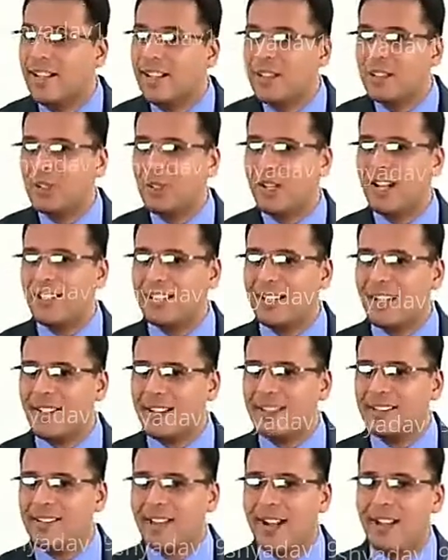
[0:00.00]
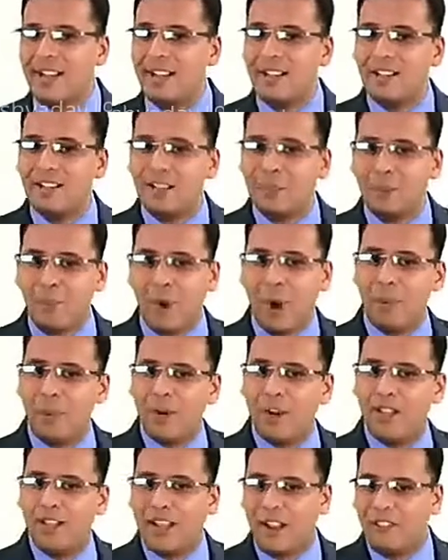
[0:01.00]
So let's understand the
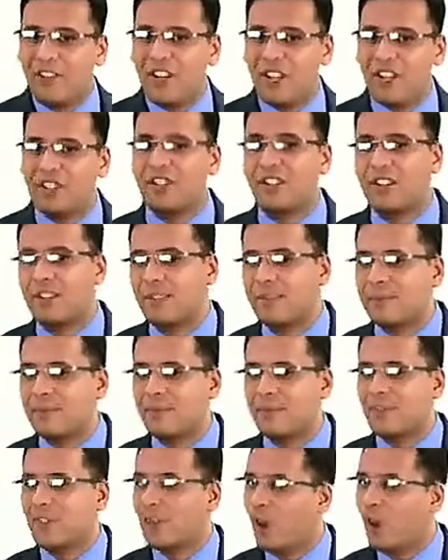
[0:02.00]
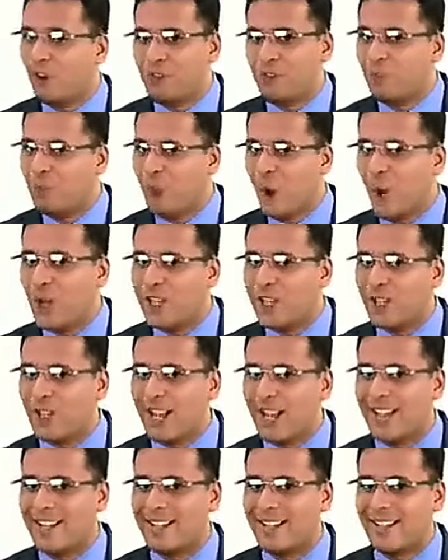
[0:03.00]
proper definition of
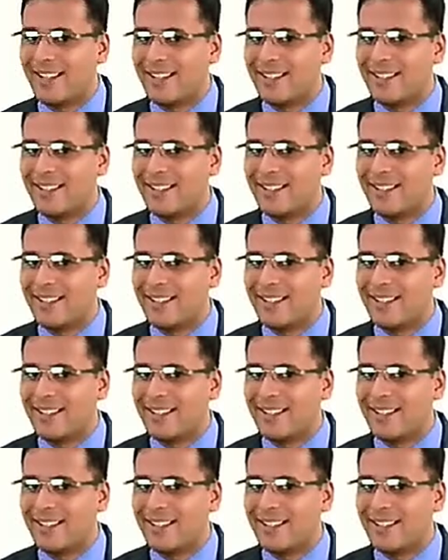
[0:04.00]
molecularity.